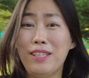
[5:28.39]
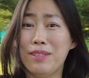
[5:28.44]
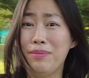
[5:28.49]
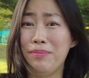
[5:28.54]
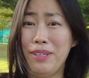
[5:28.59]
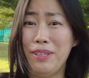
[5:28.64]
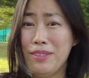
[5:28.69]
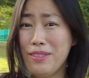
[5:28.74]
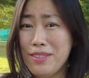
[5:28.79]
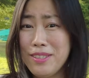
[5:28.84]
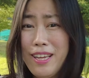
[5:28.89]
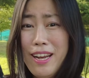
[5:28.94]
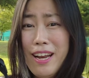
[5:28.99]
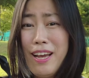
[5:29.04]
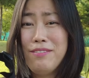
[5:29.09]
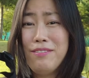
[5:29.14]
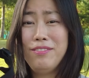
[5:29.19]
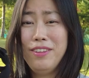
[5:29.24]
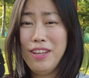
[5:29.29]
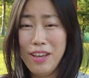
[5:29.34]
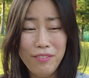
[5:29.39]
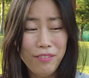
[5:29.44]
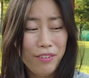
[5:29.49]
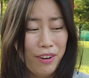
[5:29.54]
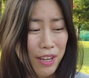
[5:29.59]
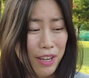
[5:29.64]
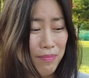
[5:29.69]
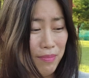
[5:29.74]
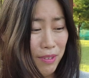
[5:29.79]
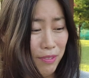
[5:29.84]
experience that I've never
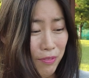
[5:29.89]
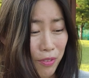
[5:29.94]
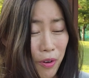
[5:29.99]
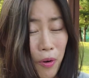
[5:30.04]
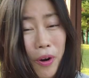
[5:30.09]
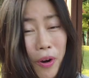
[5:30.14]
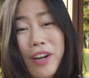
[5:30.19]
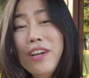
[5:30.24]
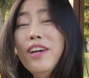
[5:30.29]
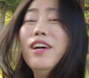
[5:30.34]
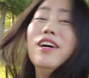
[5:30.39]
had before.